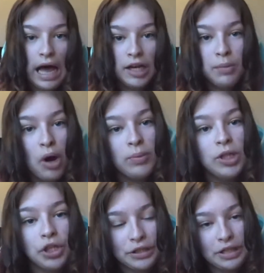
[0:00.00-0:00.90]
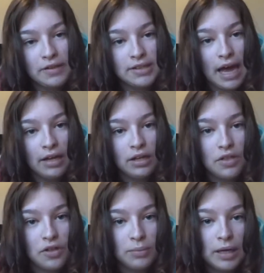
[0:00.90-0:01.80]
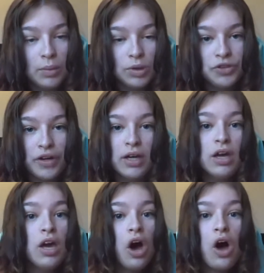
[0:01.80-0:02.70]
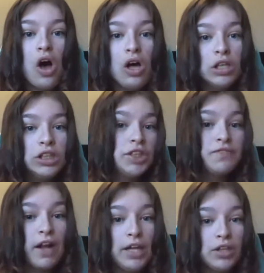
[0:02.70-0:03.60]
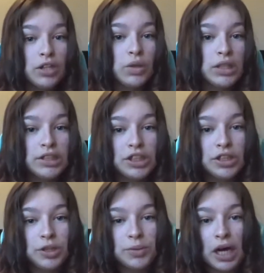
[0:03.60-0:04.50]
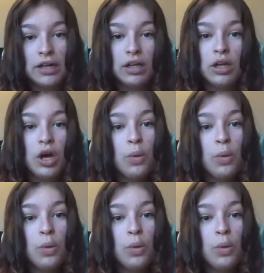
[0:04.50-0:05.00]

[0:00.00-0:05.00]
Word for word: And you're probably looking at the title and thumbnail wondering, oh, she's finally going to cut this YouTube channel.